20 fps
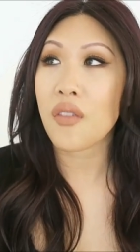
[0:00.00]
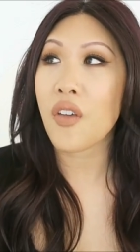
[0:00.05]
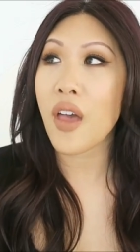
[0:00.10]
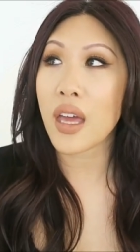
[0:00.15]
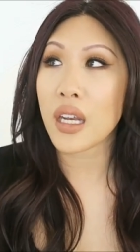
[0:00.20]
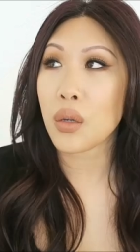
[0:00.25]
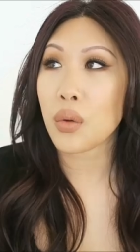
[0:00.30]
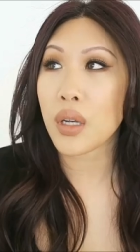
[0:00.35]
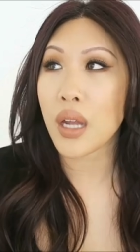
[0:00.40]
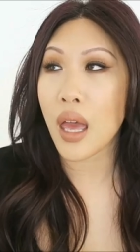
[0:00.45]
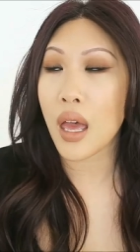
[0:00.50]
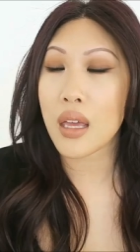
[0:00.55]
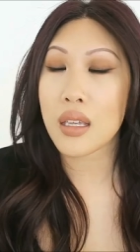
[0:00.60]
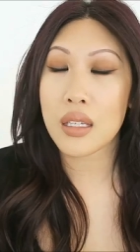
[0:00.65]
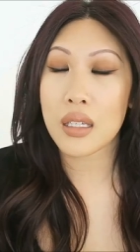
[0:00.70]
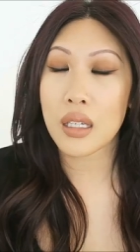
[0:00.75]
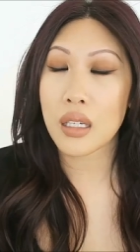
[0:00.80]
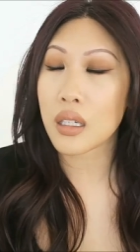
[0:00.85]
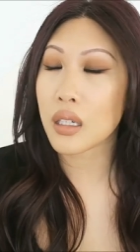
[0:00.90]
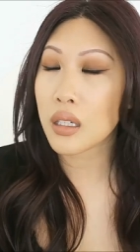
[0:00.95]
if anyone
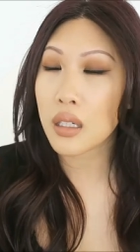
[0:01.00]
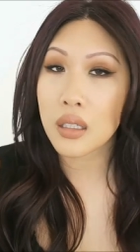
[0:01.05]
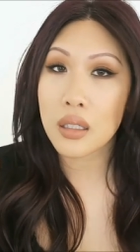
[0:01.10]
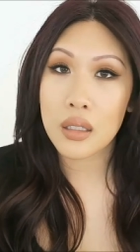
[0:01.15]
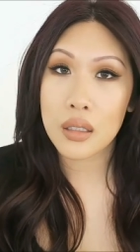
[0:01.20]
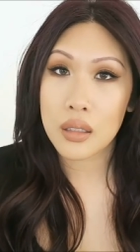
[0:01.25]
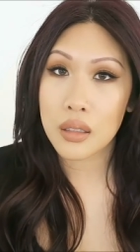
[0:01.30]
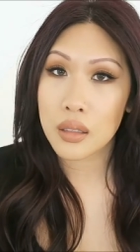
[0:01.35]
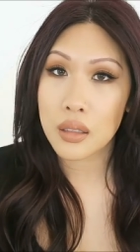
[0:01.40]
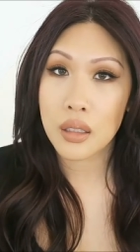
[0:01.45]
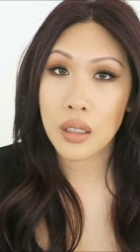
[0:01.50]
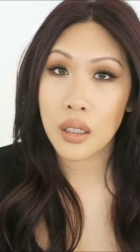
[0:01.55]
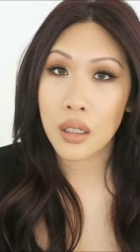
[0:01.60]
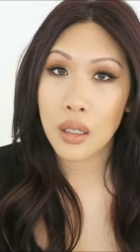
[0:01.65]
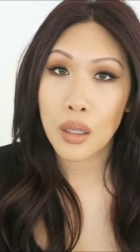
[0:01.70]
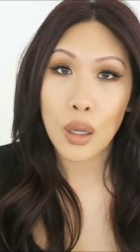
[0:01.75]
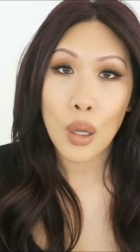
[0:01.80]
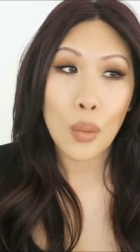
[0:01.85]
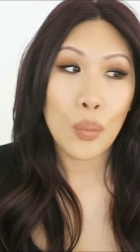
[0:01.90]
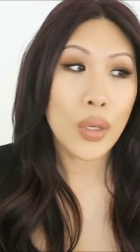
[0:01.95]
has like
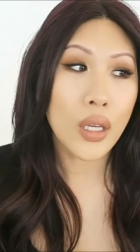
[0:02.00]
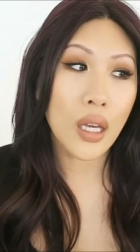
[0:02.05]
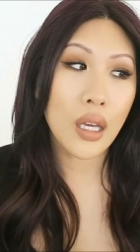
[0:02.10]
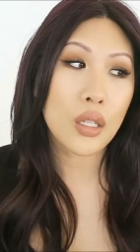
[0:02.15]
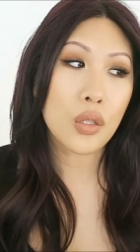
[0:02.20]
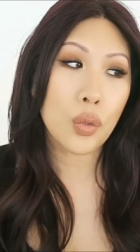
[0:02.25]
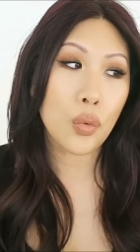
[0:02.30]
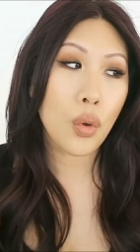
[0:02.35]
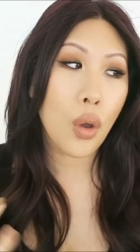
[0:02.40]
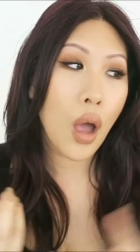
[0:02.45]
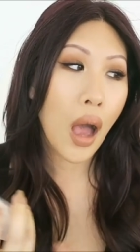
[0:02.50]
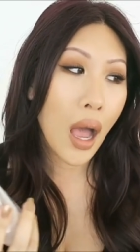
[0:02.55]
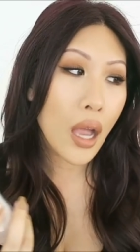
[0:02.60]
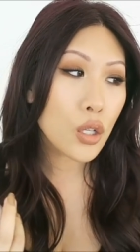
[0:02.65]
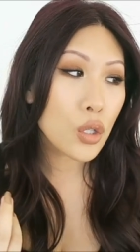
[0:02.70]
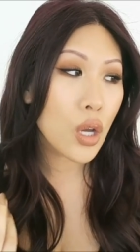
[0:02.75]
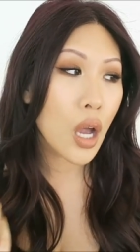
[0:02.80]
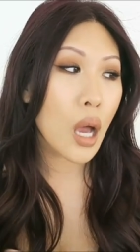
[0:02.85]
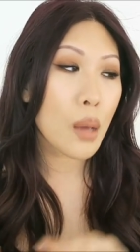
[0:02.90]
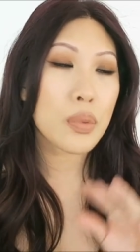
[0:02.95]
because
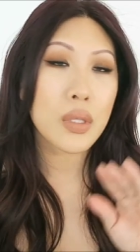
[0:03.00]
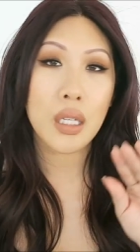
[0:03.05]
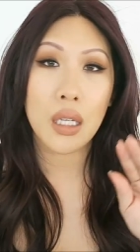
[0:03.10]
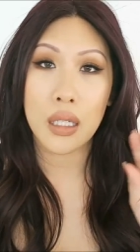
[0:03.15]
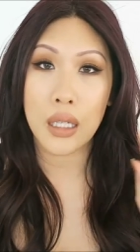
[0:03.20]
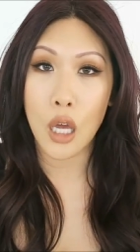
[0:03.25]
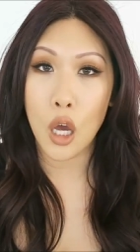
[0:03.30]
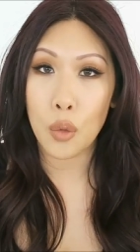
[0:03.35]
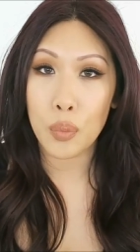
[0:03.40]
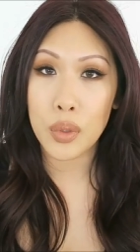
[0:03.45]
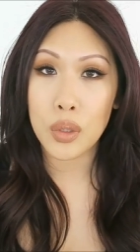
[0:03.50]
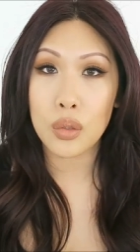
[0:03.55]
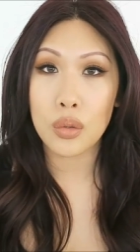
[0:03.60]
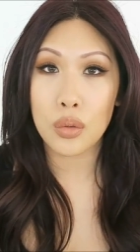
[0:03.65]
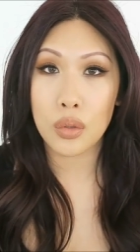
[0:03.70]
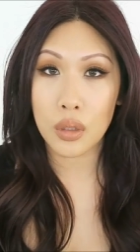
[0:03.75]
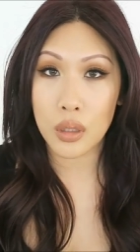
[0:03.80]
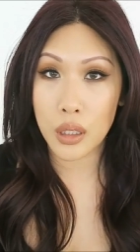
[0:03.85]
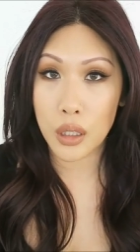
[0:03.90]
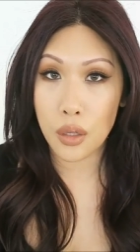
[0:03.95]
eye drops can help
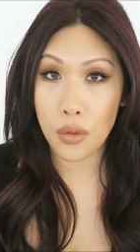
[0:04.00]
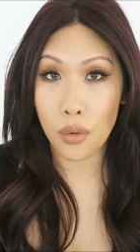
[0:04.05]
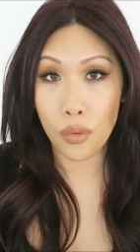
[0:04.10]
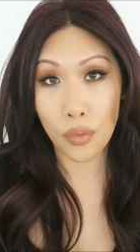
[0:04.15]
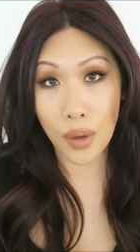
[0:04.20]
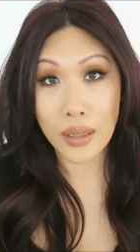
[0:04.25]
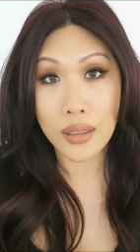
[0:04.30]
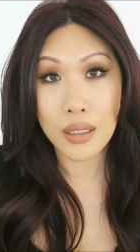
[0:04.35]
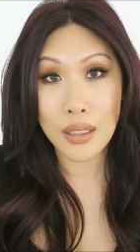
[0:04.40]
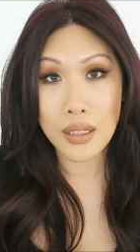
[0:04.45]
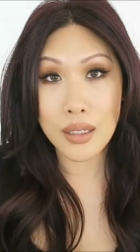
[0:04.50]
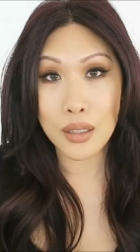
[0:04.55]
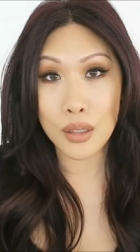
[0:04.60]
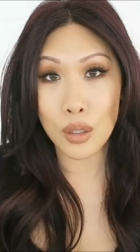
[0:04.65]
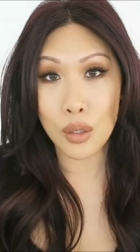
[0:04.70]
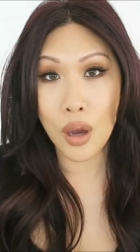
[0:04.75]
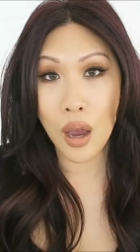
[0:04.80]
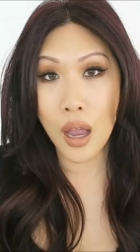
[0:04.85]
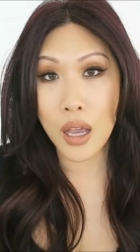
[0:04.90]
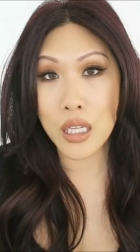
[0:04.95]
you clear the redness
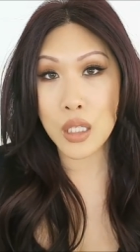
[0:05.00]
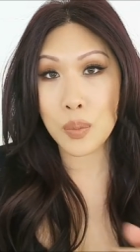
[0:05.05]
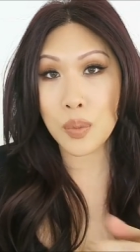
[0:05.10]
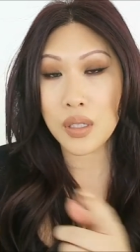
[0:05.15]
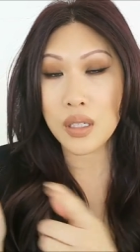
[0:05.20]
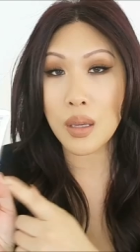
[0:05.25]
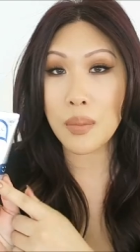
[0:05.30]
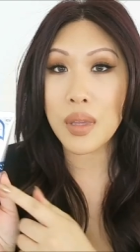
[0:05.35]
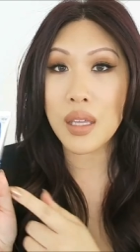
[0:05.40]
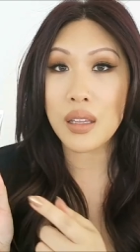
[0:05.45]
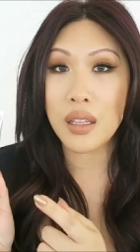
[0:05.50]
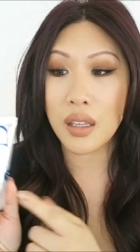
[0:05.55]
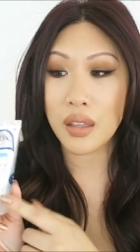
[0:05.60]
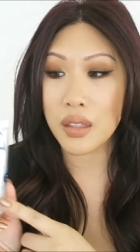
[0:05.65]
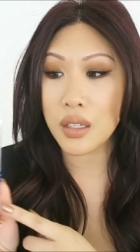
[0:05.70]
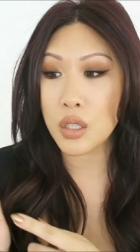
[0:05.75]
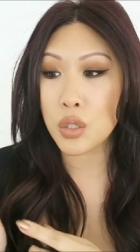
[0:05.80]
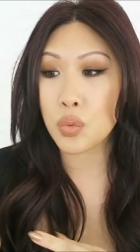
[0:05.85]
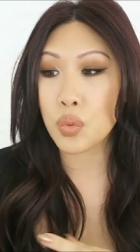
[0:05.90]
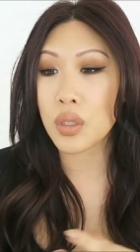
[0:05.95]
in your eyes, but something
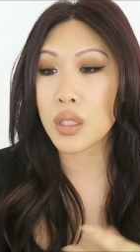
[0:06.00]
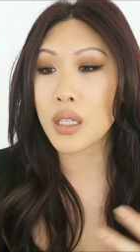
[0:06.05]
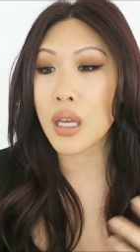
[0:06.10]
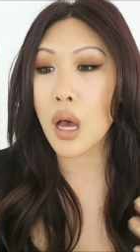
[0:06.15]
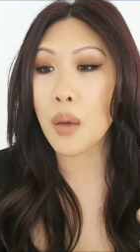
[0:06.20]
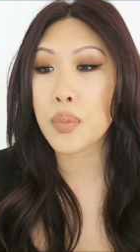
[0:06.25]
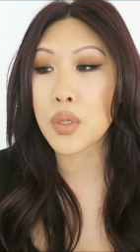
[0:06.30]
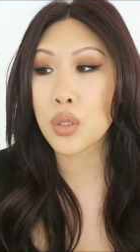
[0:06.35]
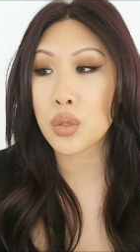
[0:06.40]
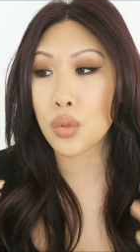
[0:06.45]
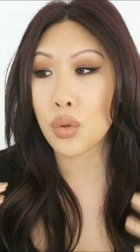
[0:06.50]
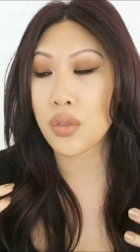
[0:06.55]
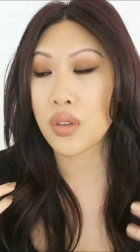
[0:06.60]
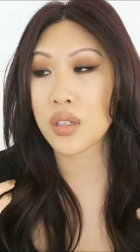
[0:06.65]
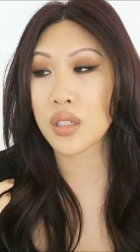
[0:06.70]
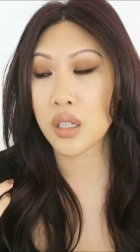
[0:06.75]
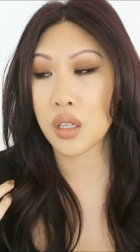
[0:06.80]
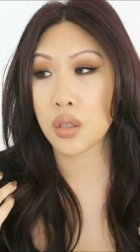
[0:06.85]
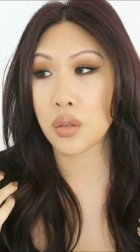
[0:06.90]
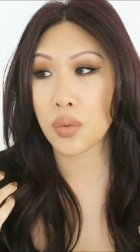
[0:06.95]
like this really helps soothe
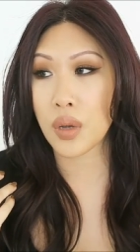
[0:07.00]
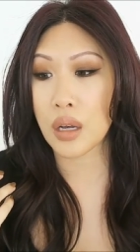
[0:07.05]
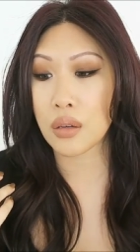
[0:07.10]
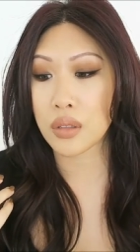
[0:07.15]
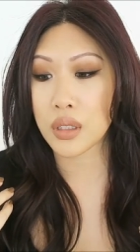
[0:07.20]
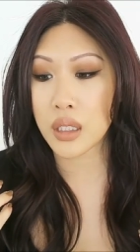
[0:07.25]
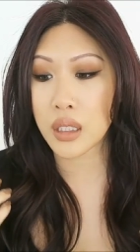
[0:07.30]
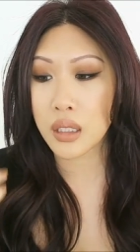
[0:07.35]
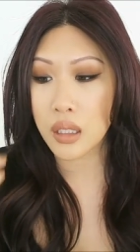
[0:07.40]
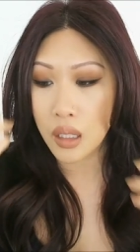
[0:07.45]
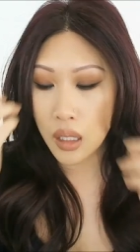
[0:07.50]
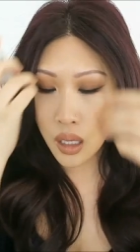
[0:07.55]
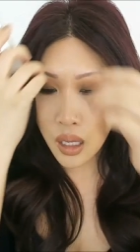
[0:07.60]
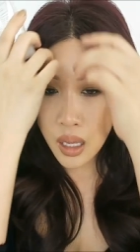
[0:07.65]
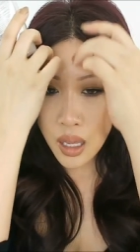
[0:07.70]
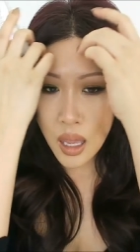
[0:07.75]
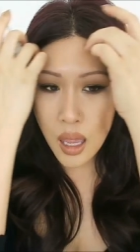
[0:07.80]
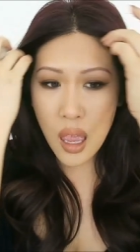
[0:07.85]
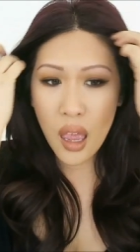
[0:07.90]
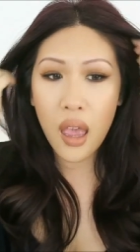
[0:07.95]
the skin around it.
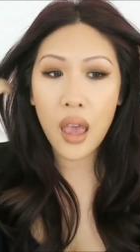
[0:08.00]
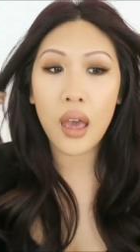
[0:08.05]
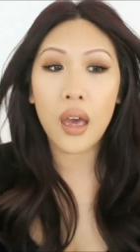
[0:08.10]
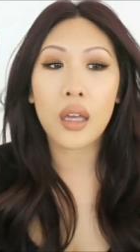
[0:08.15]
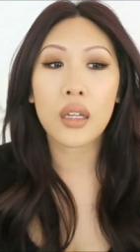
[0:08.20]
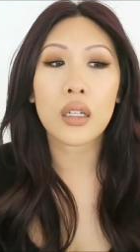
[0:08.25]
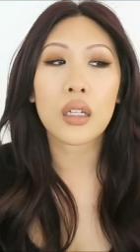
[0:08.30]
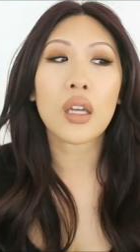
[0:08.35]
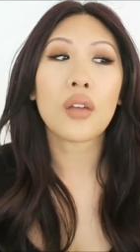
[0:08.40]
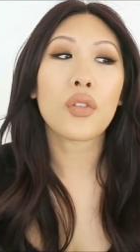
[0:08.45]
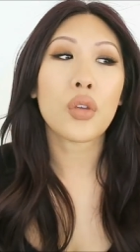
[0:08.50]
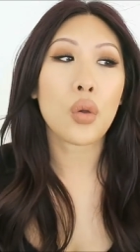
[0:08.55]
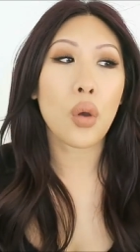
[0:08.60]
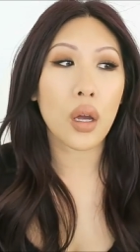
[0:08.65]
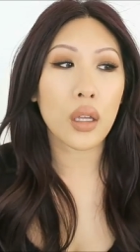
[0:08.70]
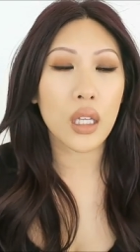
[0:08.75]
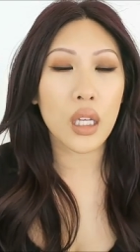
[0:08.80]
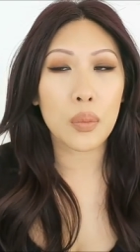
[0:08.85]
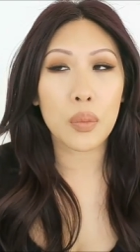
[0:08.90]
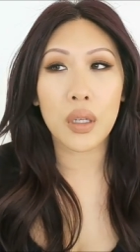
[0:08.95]
And if you
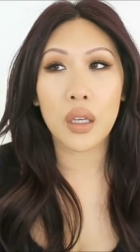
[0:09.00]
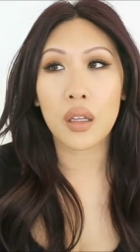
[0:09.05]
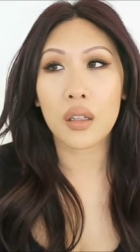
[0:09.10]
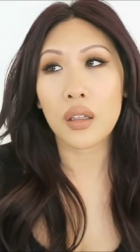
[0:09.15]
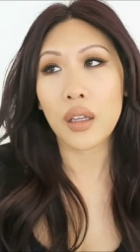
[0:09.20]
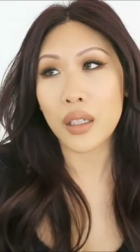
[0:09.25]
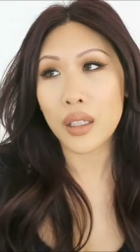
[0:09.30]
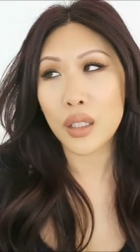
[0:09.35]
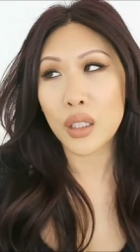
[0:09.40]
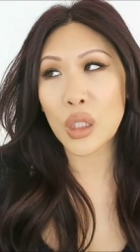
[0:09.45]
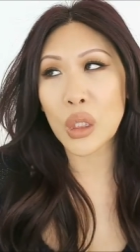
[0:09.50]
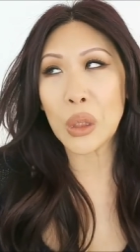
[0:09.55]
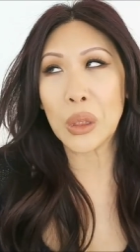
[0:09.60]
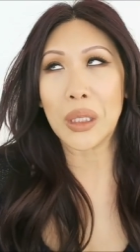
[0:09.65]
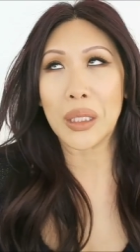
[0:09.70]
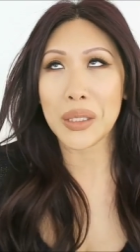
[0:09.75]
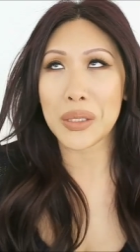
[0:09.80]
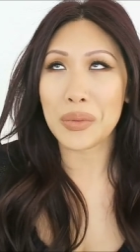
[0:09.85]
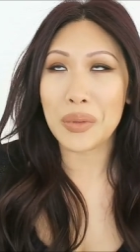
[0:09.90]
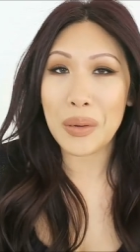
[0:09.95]
are like me and like, you know,
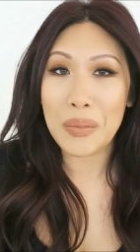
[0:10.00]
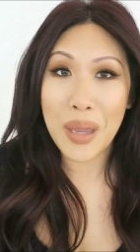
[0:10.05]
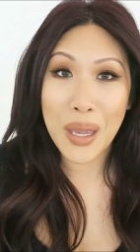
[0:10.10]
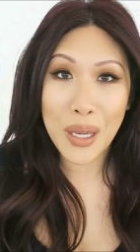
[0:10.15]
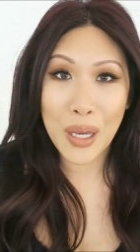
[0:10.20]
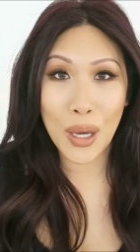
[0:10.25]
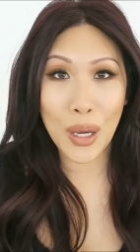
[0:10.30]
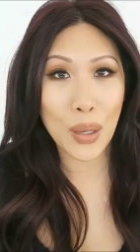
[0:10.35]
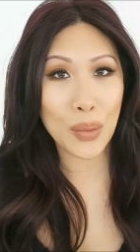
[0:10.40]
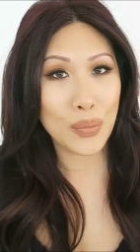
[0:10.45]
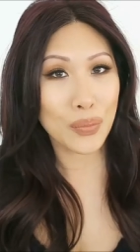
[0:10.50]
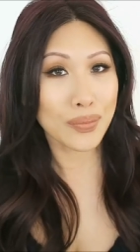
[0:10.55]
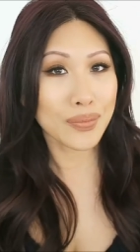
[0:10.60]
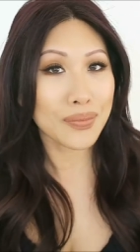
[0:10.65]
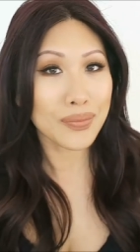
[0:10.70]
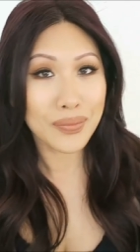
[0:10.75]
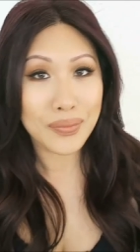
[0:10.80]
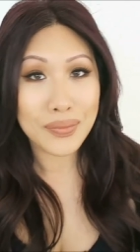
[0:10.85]
you like to wear makeup,